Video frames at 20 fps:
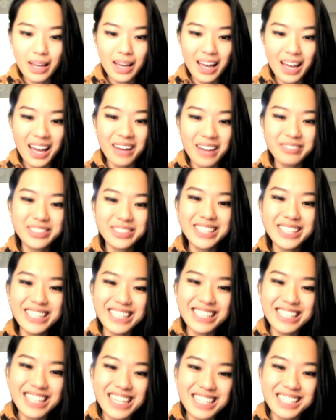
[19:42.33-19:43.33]
after
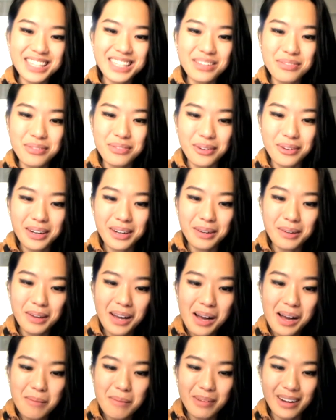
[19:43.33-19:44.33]
d takes c4,
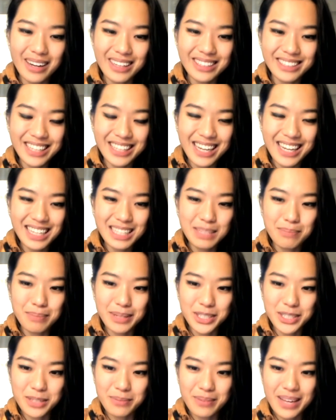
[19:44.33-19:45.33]
pawn takes,
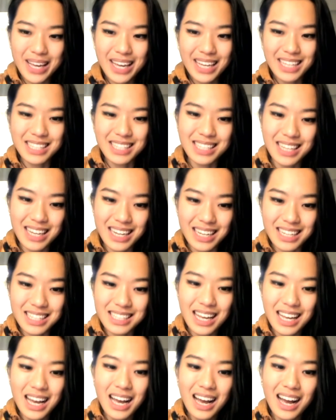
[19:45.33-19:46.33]
bishop a6,